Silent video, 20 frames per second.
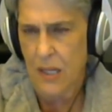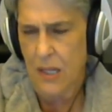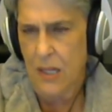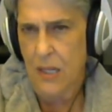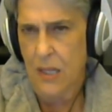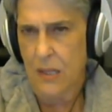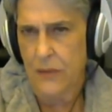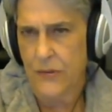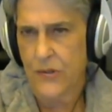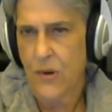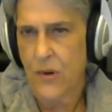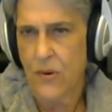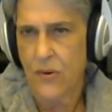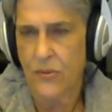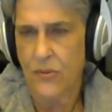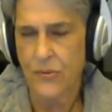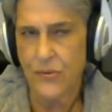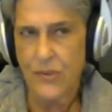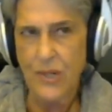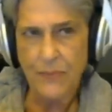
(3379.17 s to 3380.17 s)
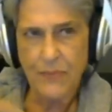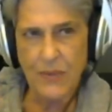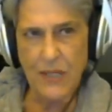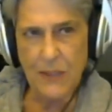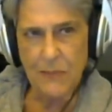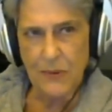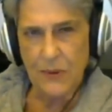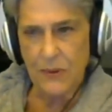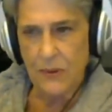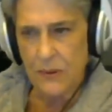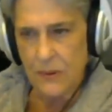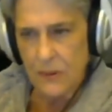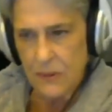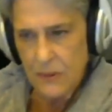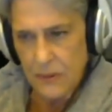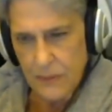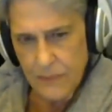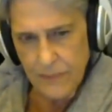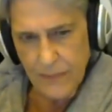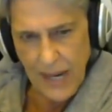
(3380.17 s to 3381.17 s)
So some people
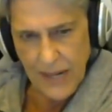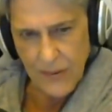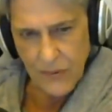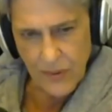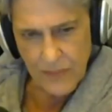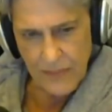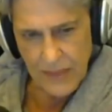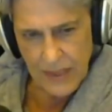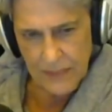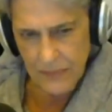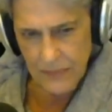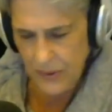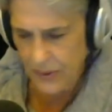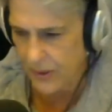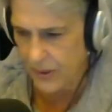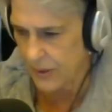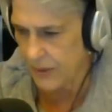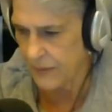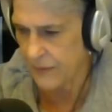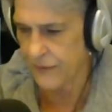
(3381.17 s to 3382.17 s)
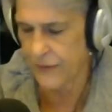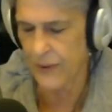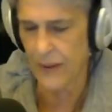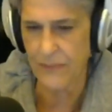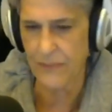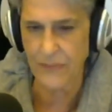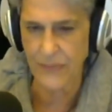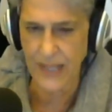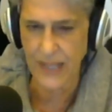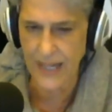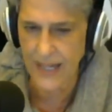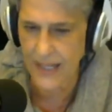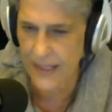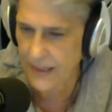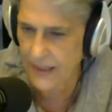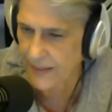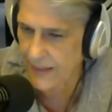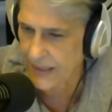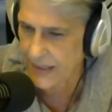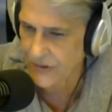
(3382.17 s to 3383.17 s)
might remember her from then,
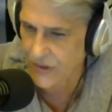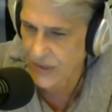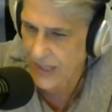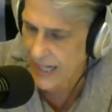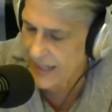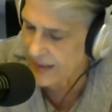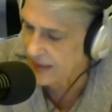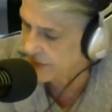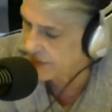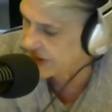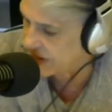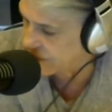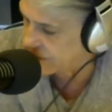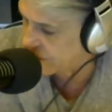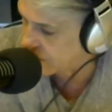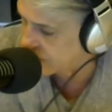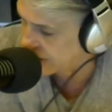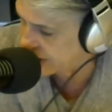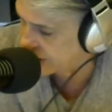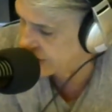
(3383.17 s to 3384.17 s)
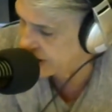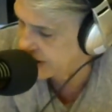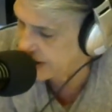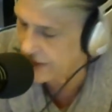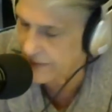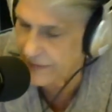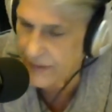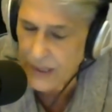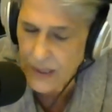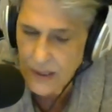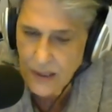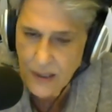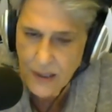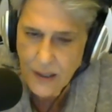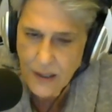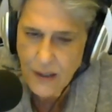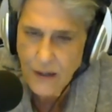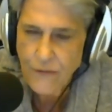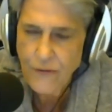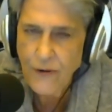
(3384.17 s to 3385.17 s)
and then she had the misfortune of
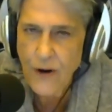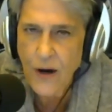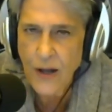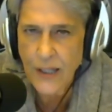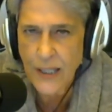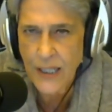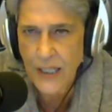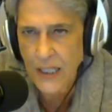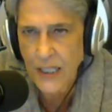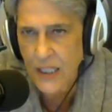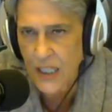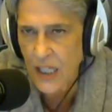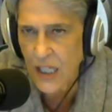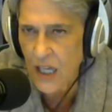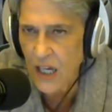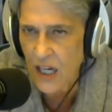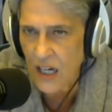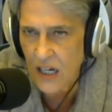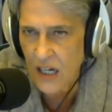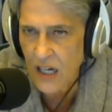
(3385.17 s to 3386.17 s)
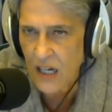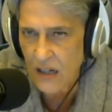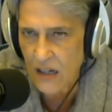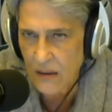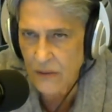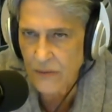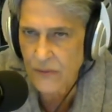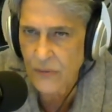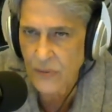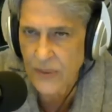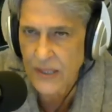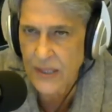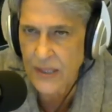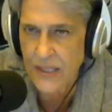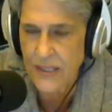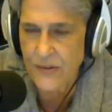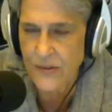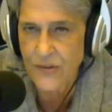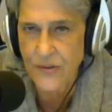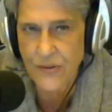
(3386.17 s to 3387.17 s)
falling in love with
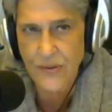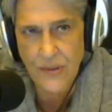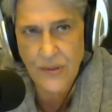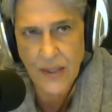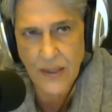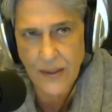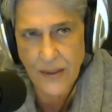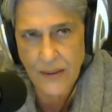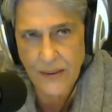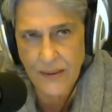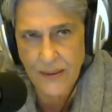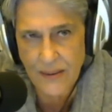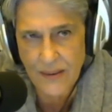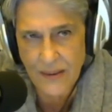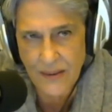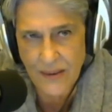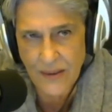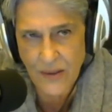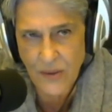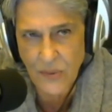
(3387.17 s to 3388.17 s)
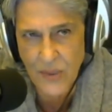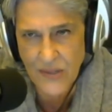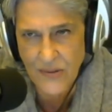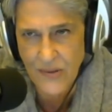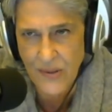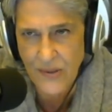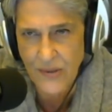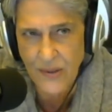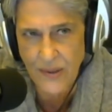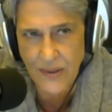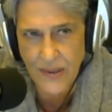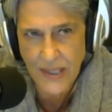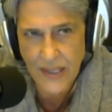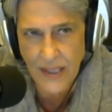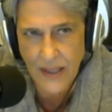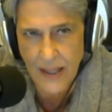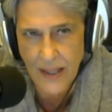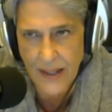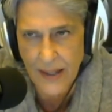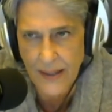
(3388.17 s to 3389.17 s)
this U.S. attorney
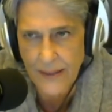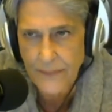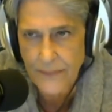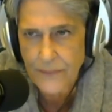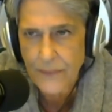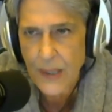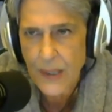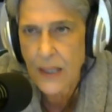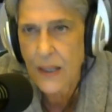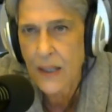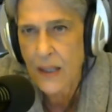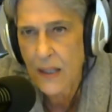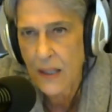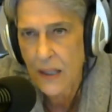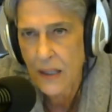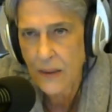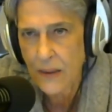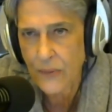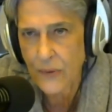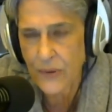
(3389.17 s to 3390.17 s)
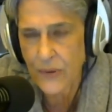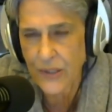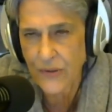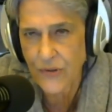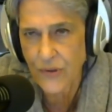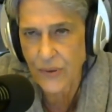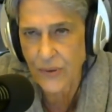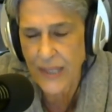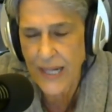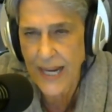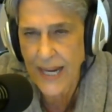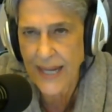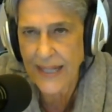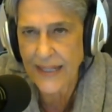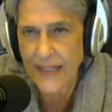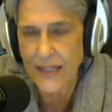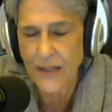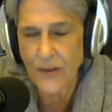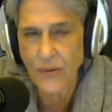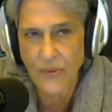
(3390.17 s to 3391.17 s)
guy, Rudy
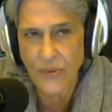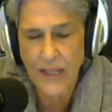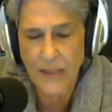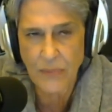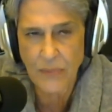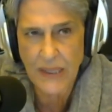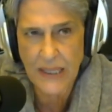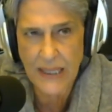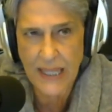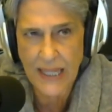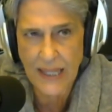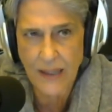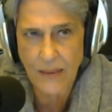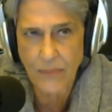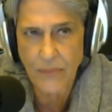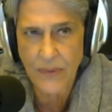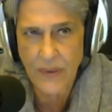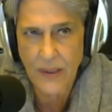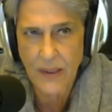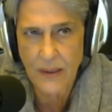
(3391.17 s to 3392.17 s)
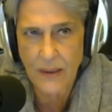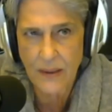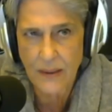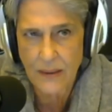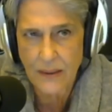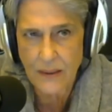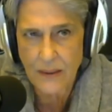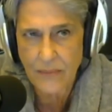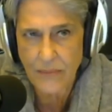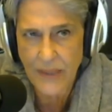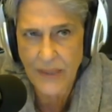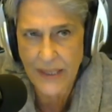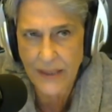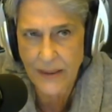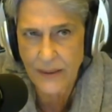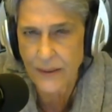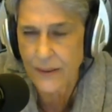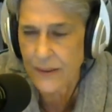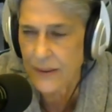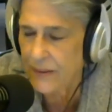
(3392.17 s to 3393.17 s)
Giuliani, who then became the
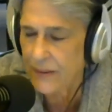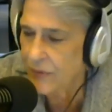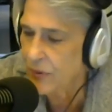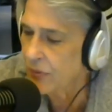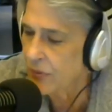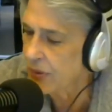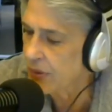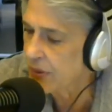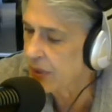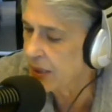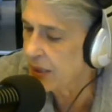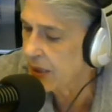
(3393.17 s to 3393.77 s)
mayor of New York.